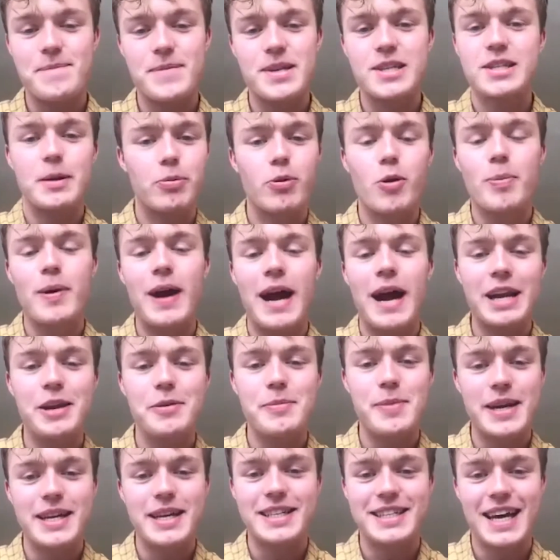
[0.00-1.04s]
He's a proper
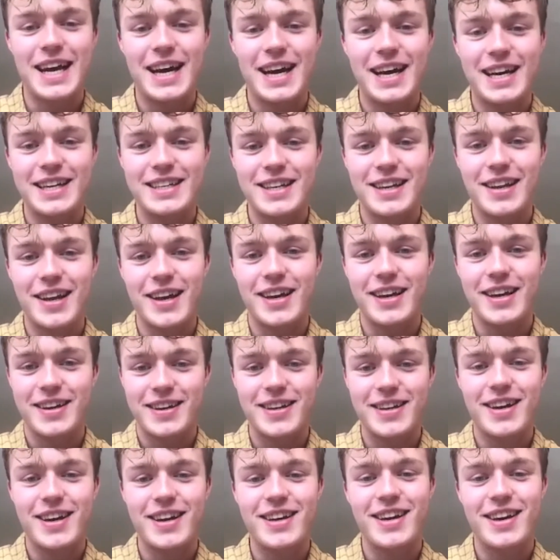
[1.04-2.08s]
anime dad. Like,
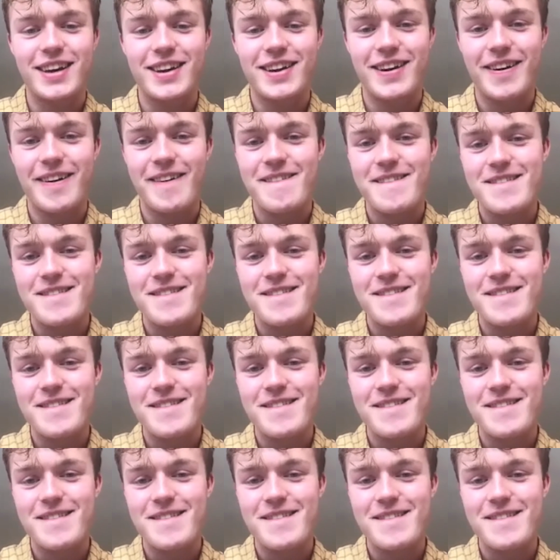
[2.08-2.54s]
yeah.